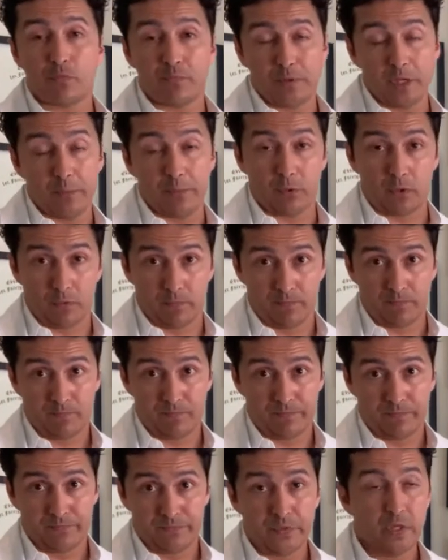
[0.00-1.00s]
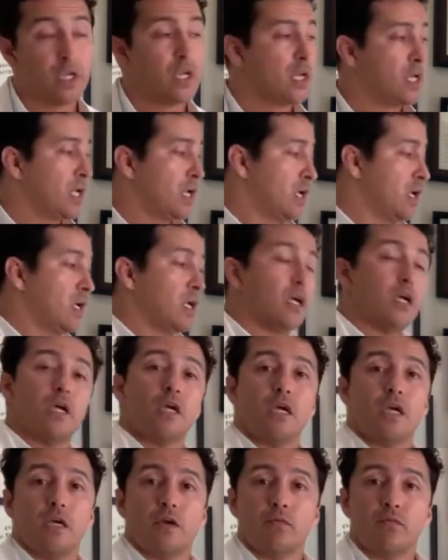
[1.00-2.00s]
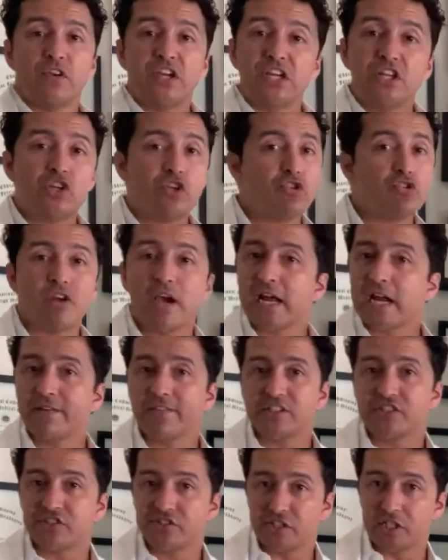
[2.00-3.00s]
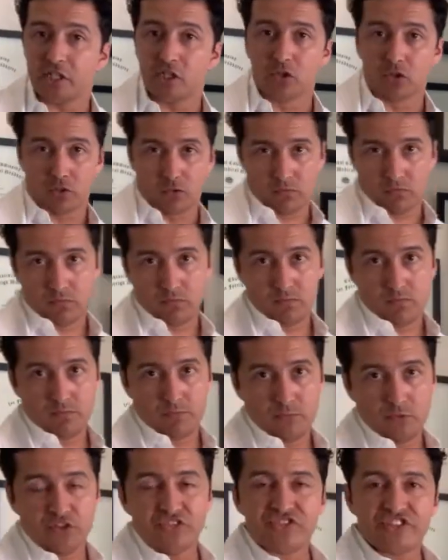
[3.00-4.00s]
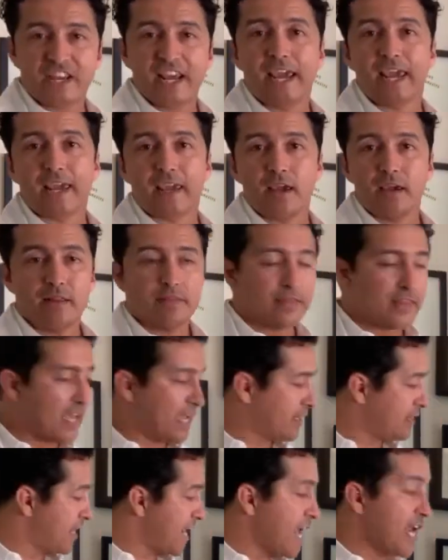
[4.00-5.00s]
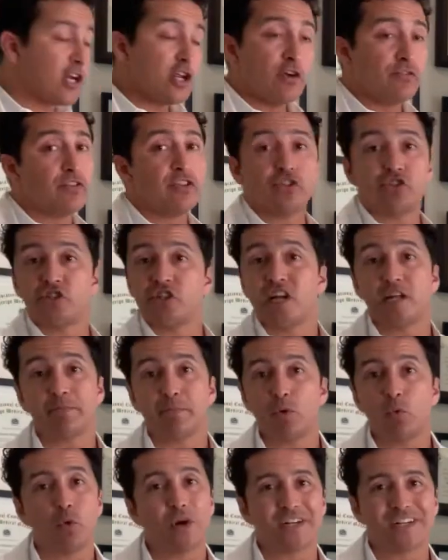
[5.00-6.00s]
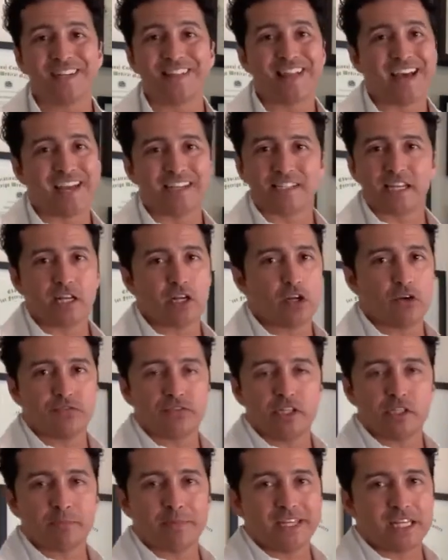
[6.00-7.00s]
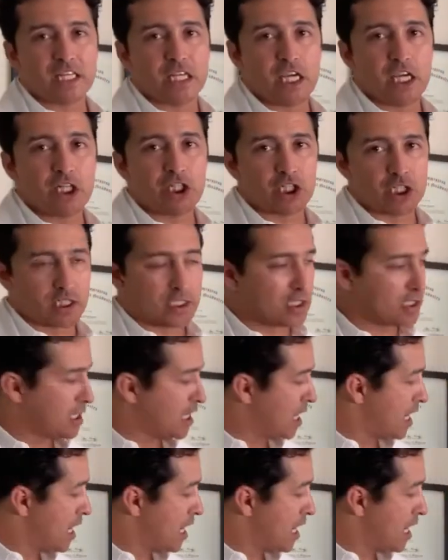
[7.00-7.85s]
of people, we do not have a signal to say that any of this GLP-1 class, any of these medications,